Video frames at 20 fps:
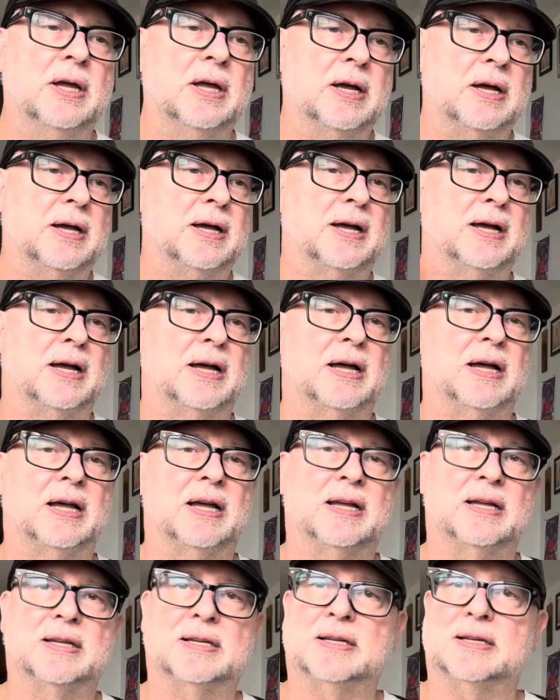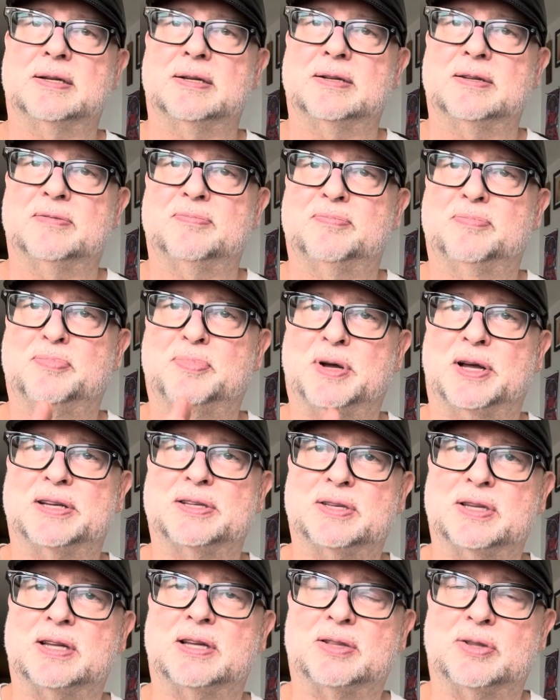
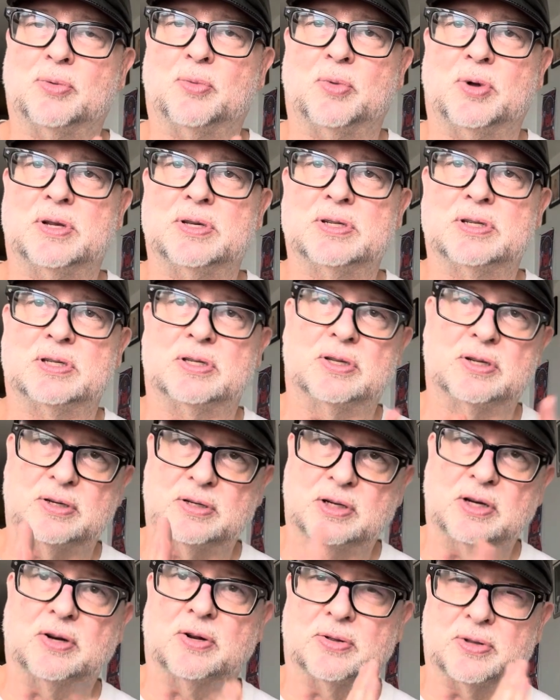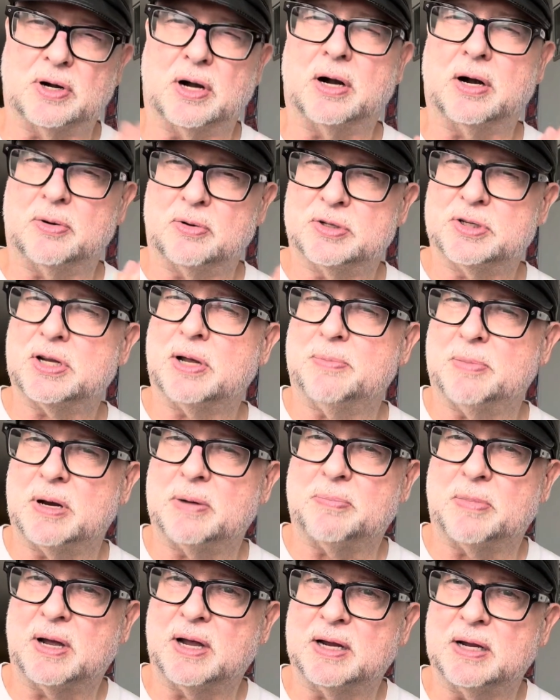but the ones there, there are some
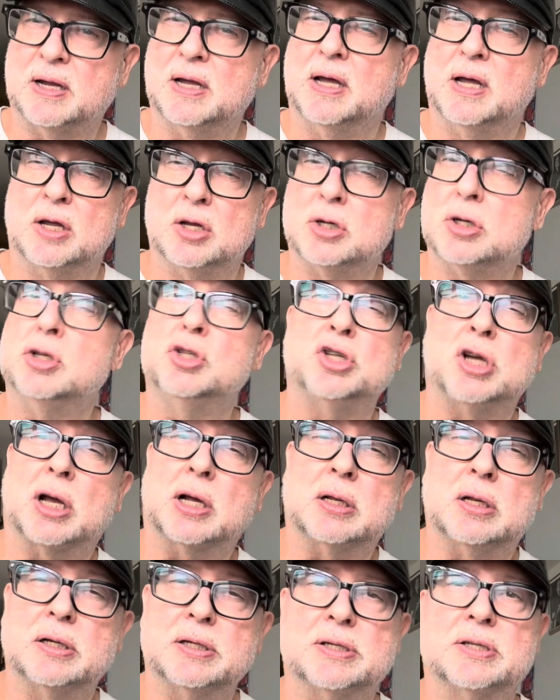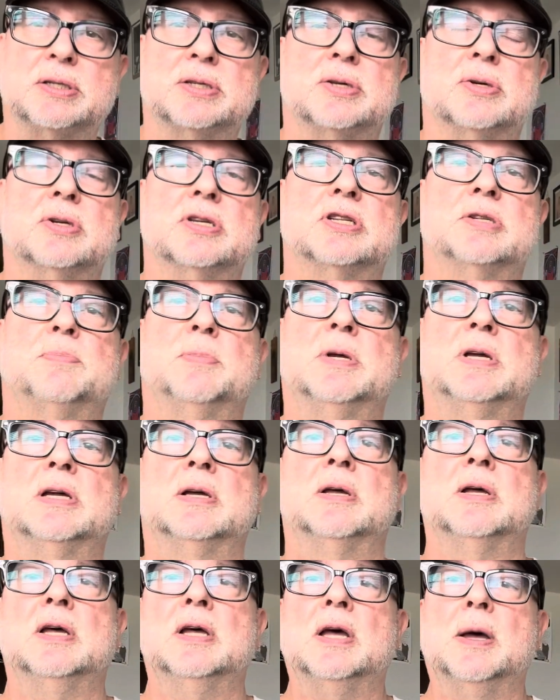on my checklist, so to
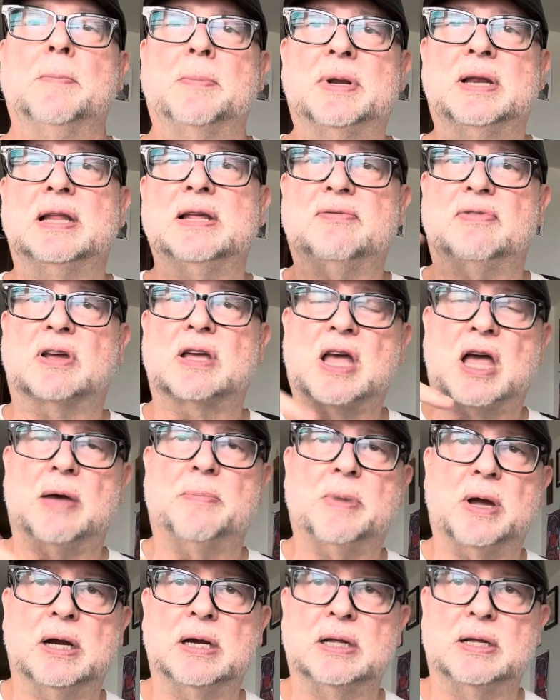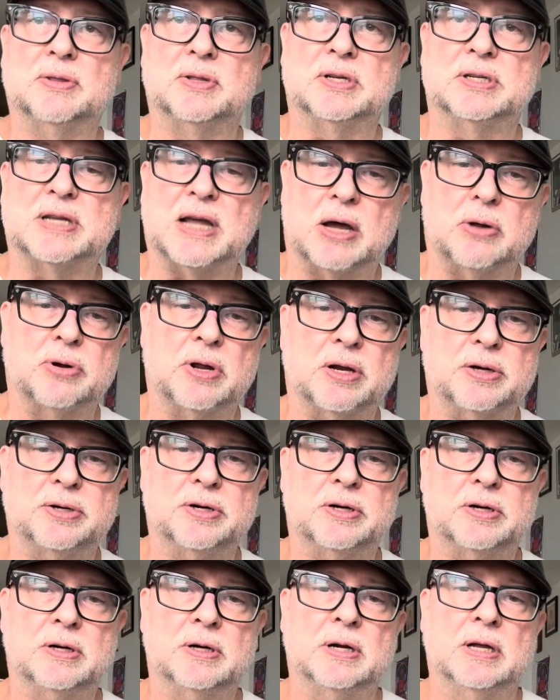speak. But leave a comment in the Down
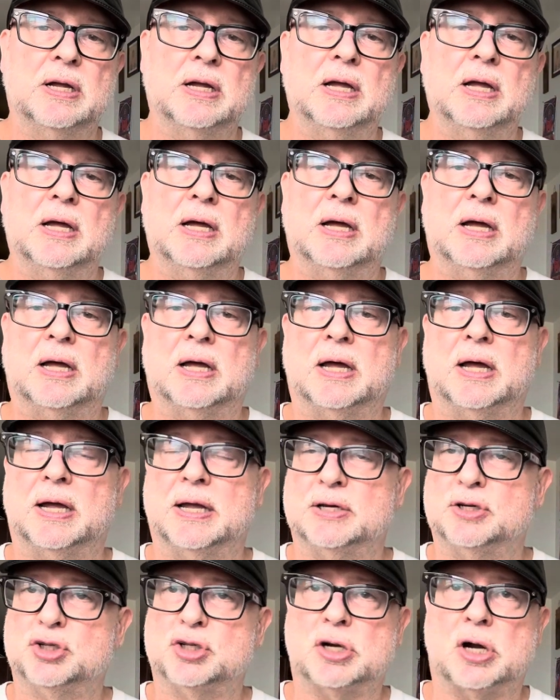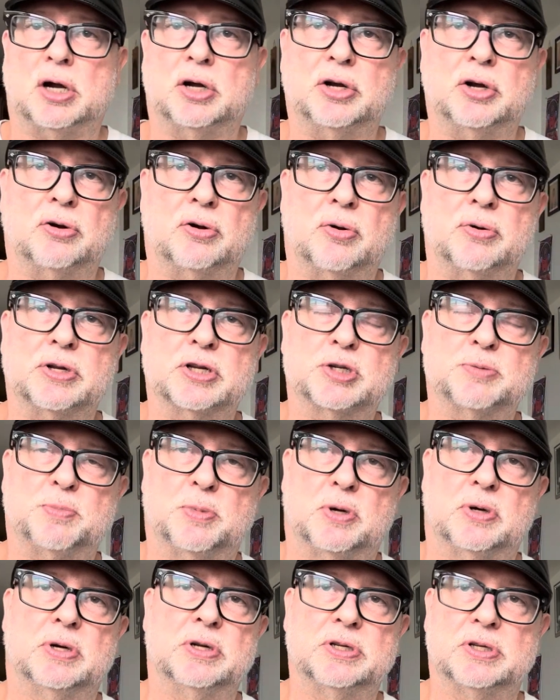Under and share your own
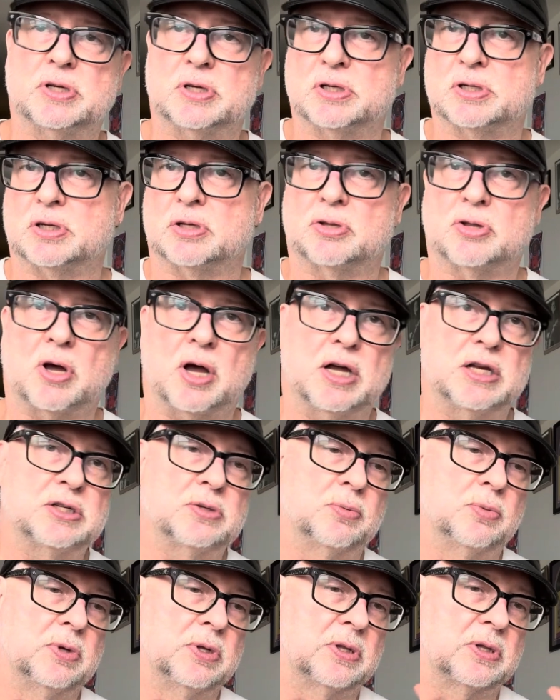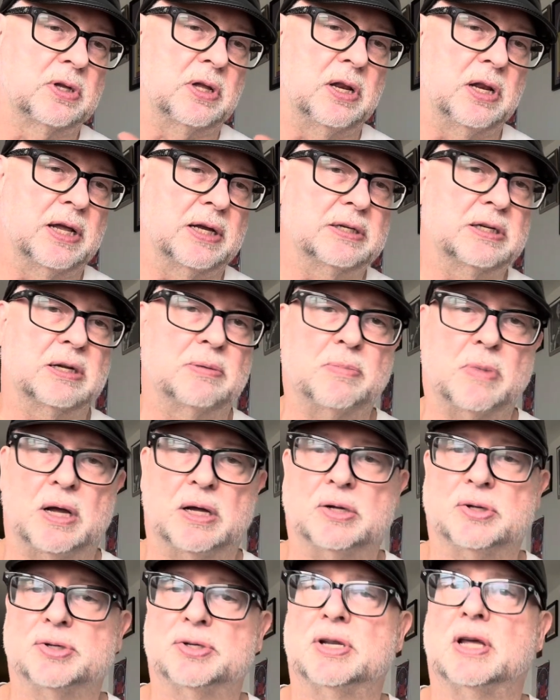experiences and thoughts with collecting
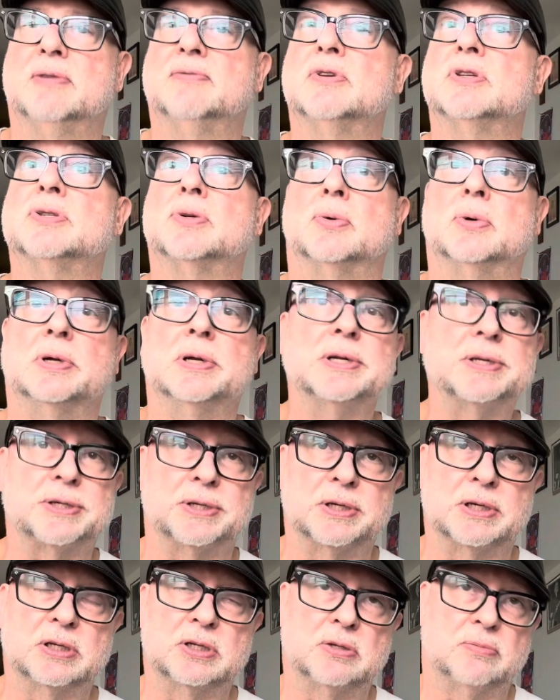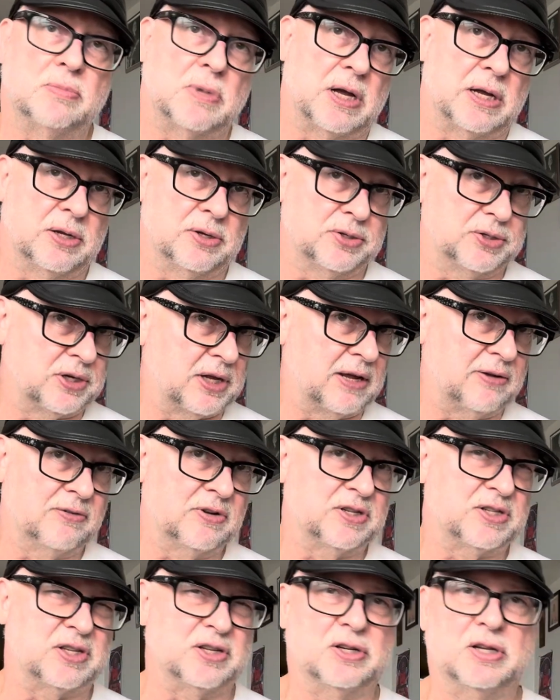Miles Davis or listening to Miles
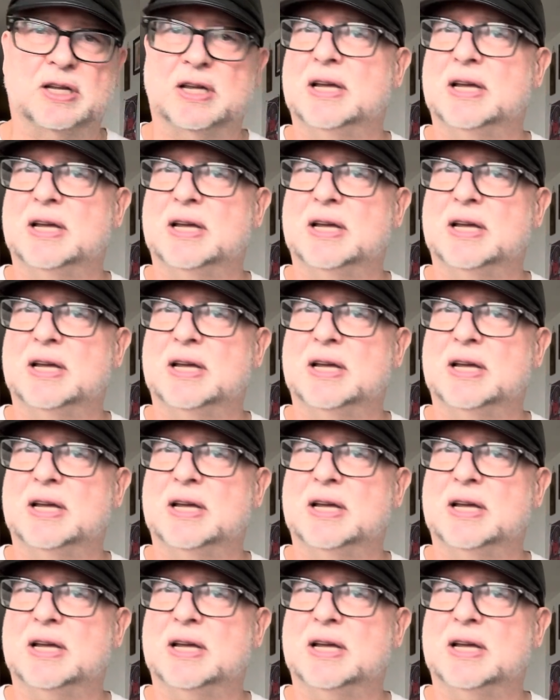Davis, and